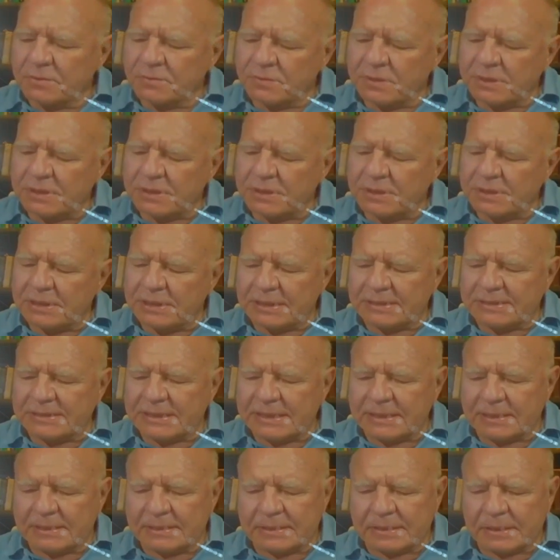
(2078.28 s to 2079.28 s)
Well, I
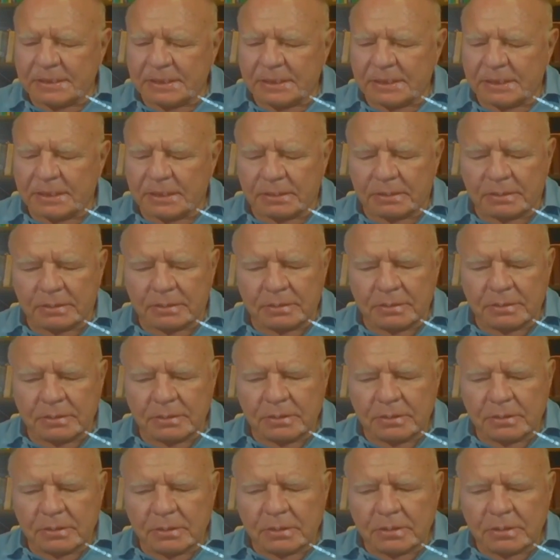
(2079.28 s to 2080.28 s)
think uh,
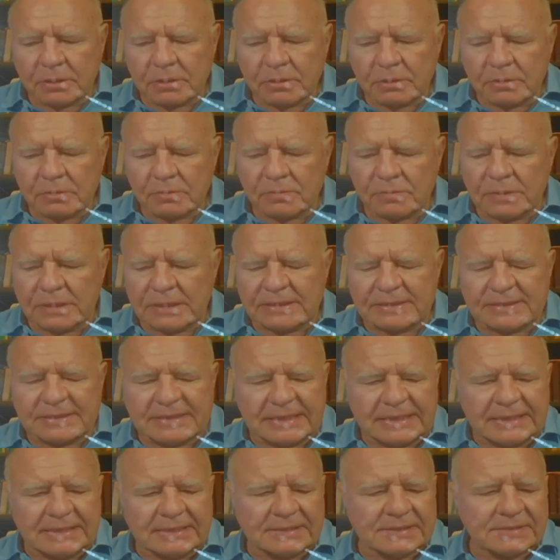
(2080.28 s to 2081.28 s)
when
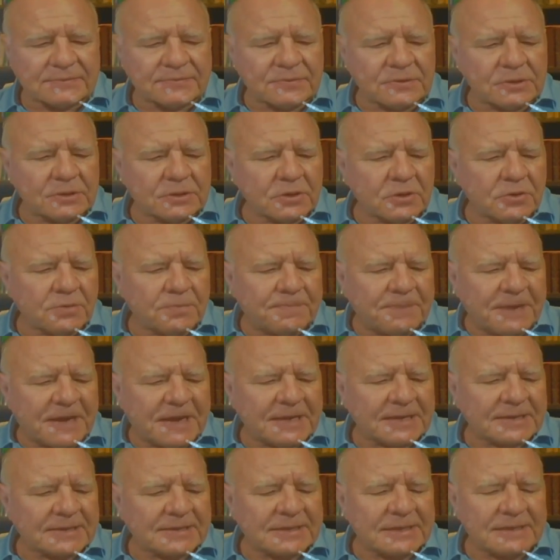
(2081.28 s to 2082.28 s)
things will go
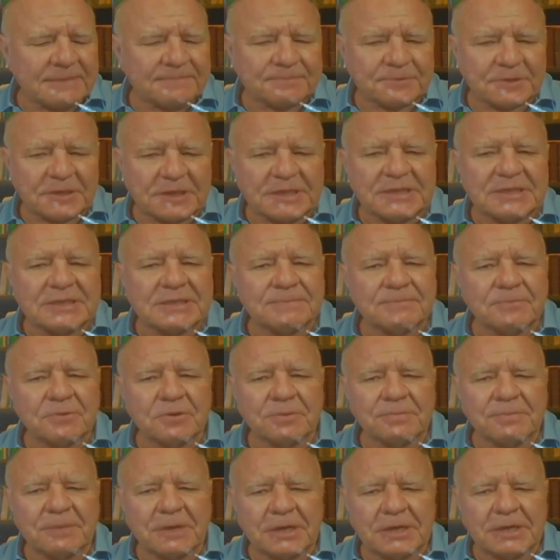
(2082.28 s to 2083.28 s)
bad, they'll print
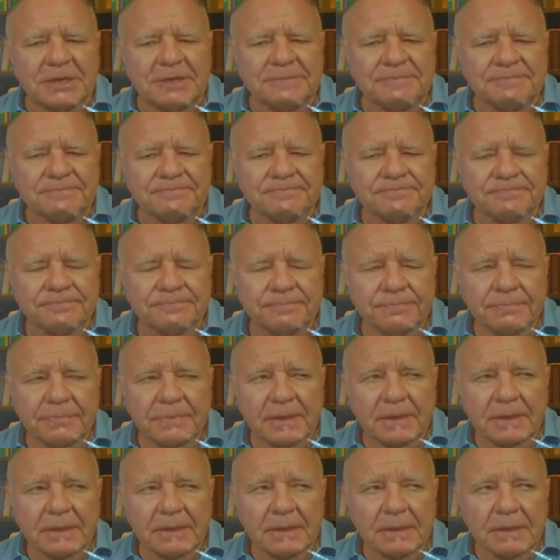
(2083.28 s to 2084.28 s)
more money.
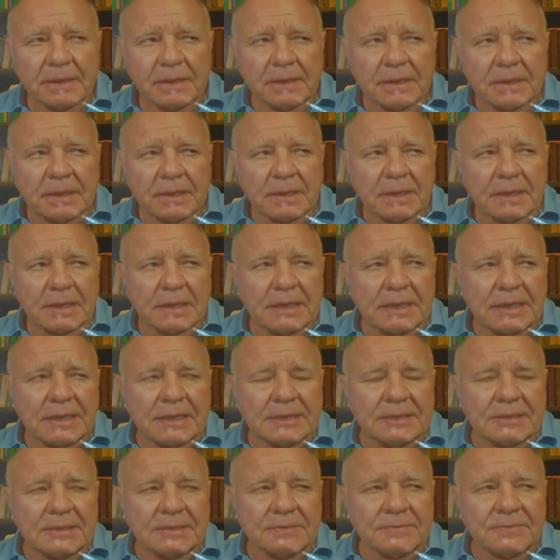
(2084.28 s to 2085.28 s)

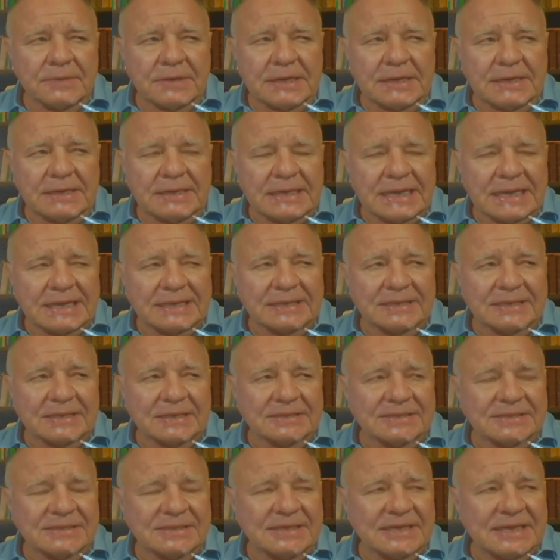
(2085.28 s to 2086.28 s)
And when that
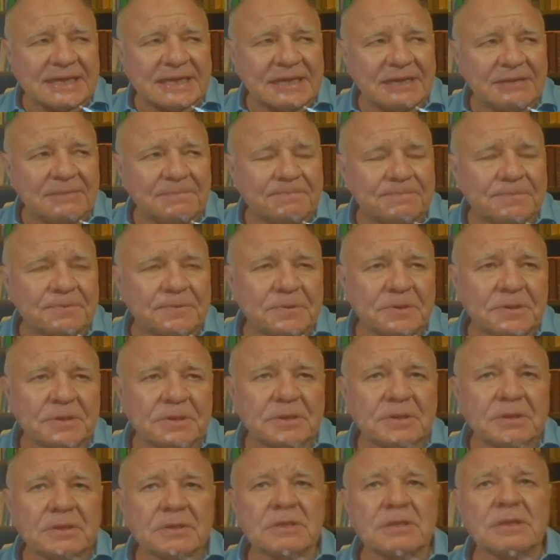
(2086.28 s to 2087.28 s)
doesn't help,
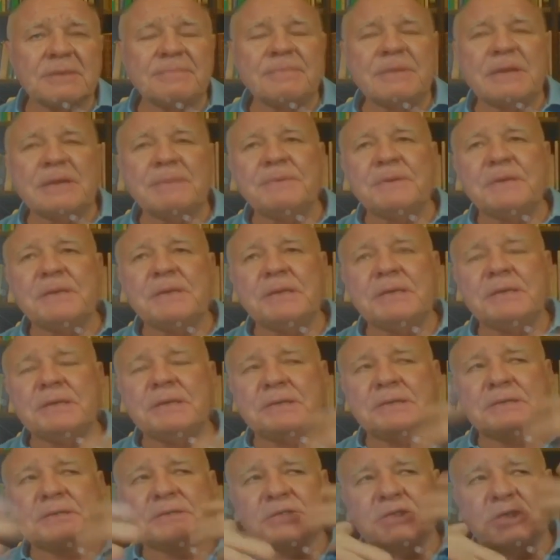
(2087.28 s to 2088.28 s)
there may
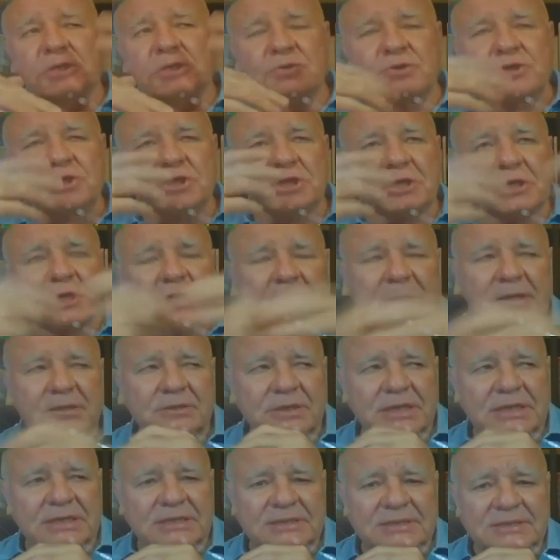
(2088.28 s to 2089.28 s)
be social
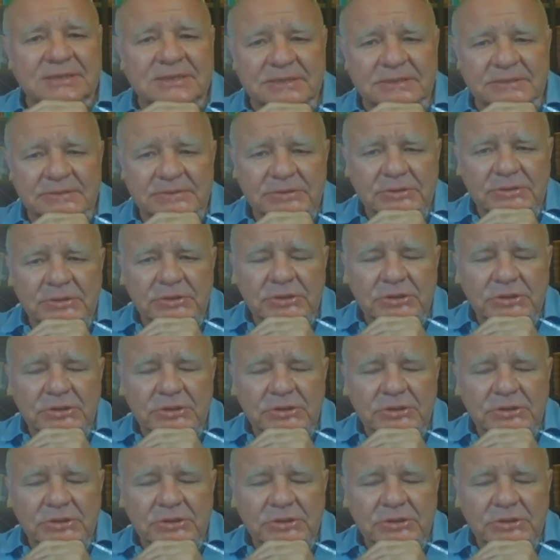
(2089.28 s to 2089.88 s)
unrest